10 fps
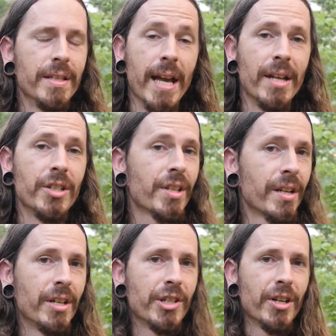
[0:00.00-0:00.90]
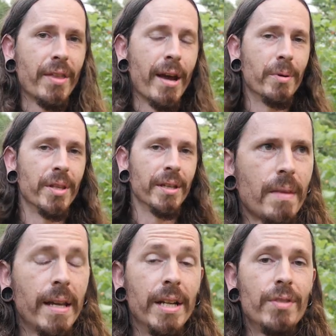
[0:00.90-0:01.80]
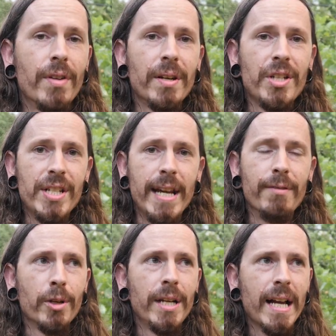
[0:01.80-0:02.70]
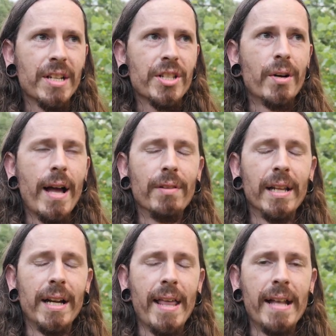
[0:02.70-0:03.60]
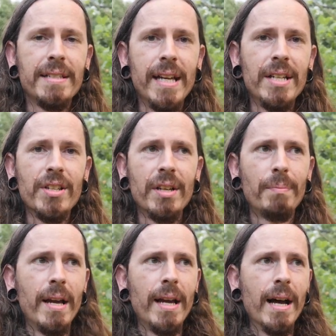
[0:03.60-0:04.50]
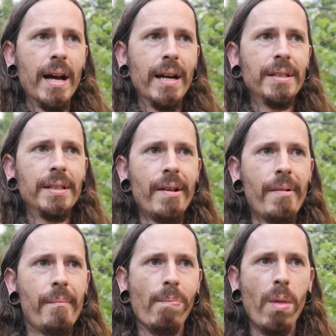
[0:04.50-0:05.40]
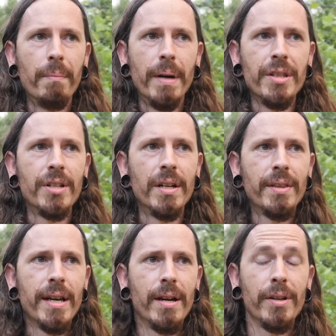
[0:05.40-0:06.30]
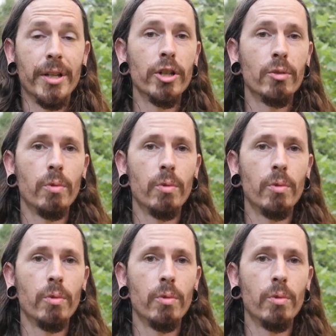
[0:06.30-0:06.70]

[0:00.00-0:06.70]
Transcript: yeah, just thought I'd share that with you. It is very savory. I still have a lot of that taste on my tongue there in a good